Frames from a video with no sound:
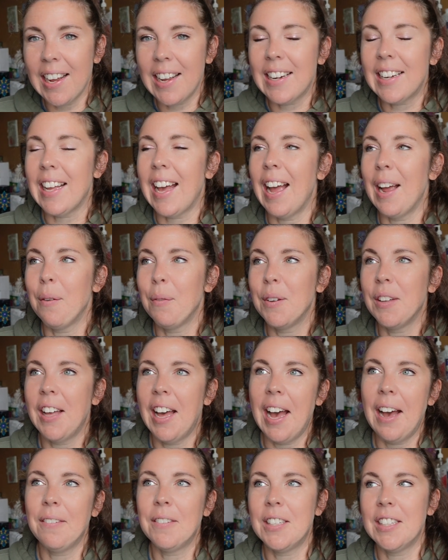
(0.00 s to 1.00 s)
And I will
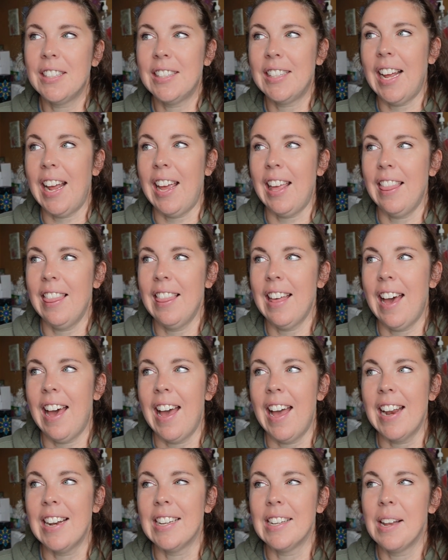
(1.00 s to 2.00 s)
have to say
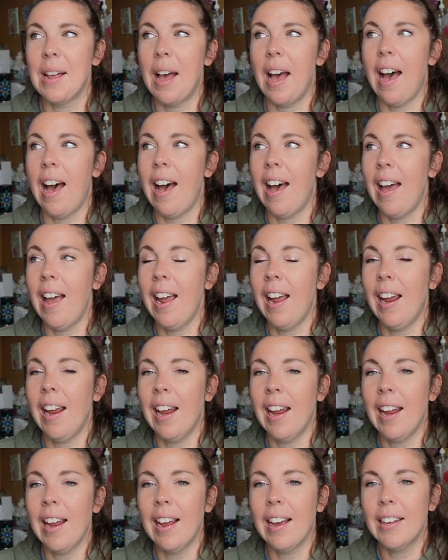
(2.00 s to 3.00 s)
that
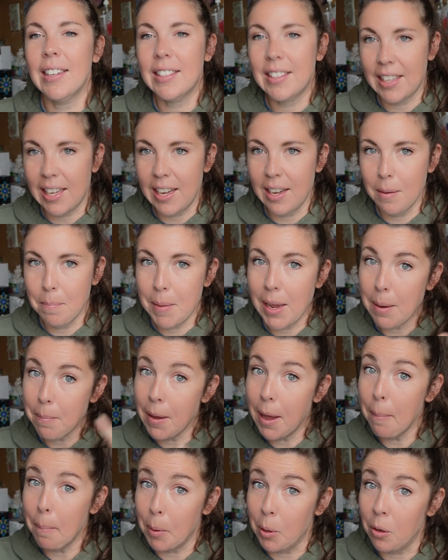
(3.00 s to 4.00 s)
I did make
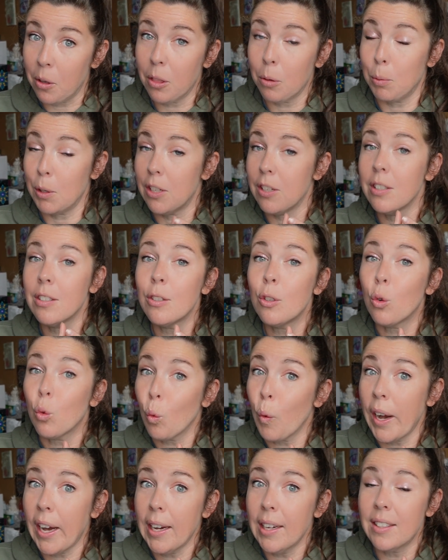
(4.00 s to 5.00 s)
my booth, which is
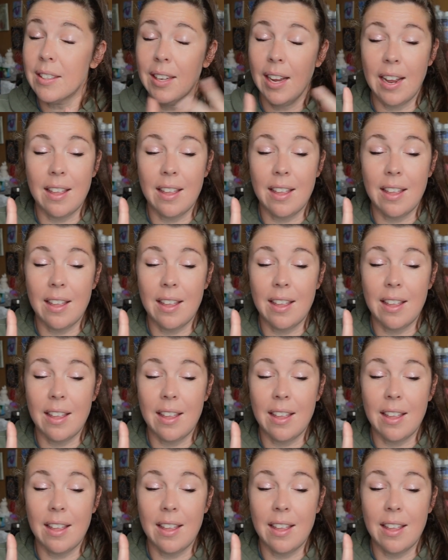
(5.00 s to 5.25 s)
great.